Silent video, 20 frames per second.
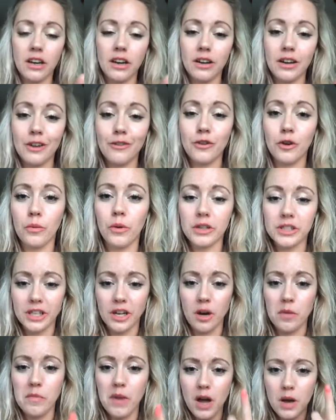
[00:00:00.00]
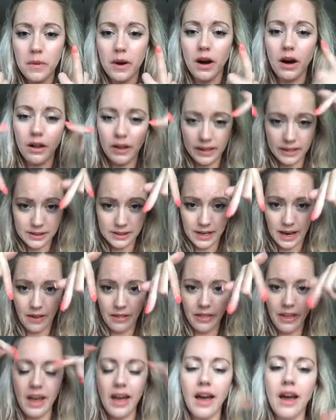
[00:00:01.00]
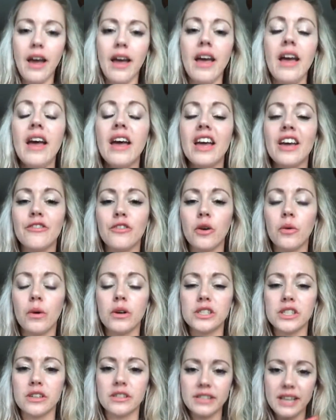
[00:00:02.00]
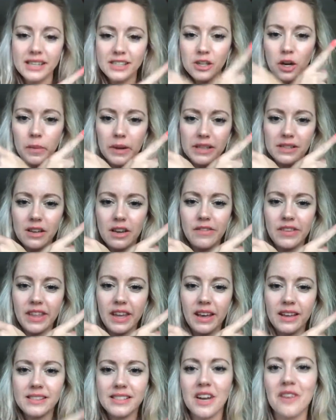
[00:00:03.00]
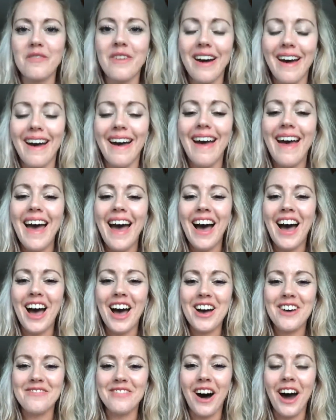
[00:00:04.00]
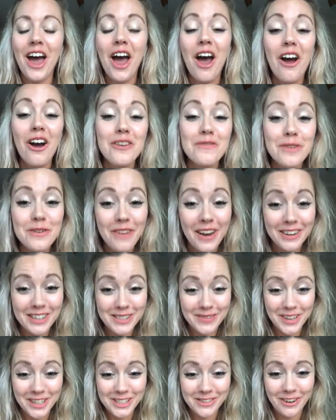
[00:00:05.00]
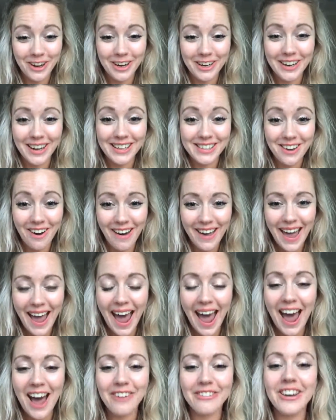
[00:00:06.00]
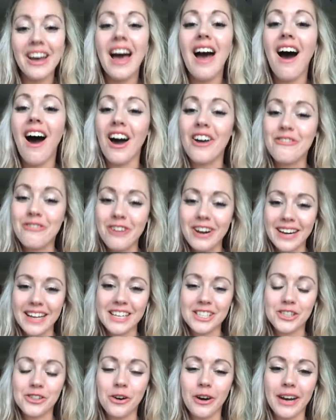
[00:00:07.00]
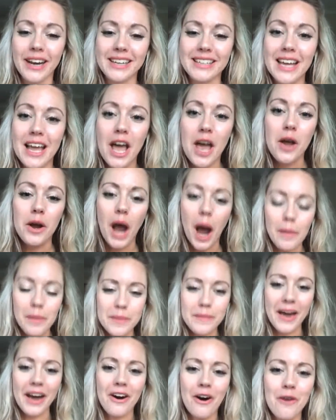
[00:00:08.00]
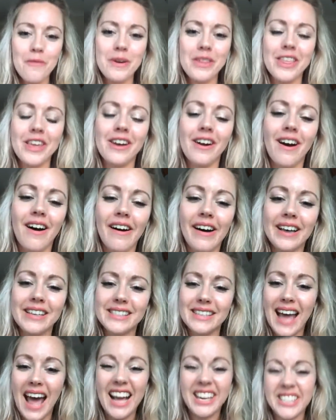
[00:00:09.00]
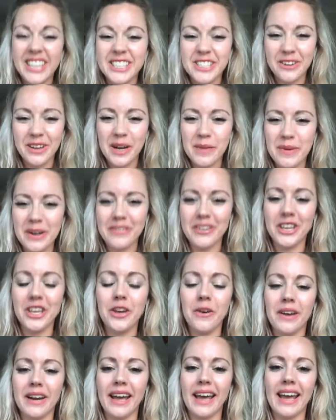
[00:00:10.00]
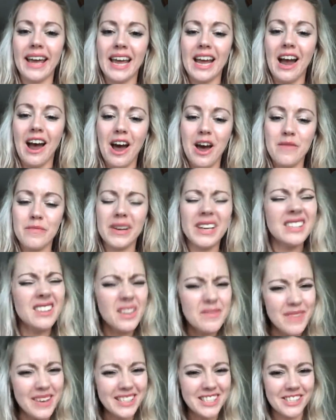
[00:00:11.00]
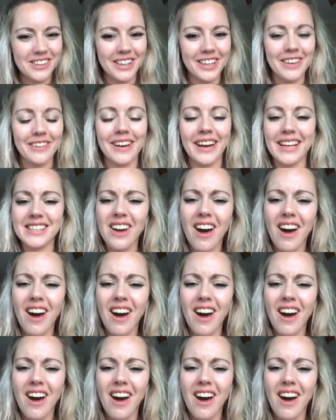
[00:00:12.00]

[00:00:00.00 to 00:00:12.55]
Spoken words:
If you're watching on mobile, it's down there. If you're watching on desktop, it's over there somewhere. I hope you've had as much fun as I have. I've really enjoyed coming back on with you guys and actually doing a bit of a Q&A because I miss doing Q&As.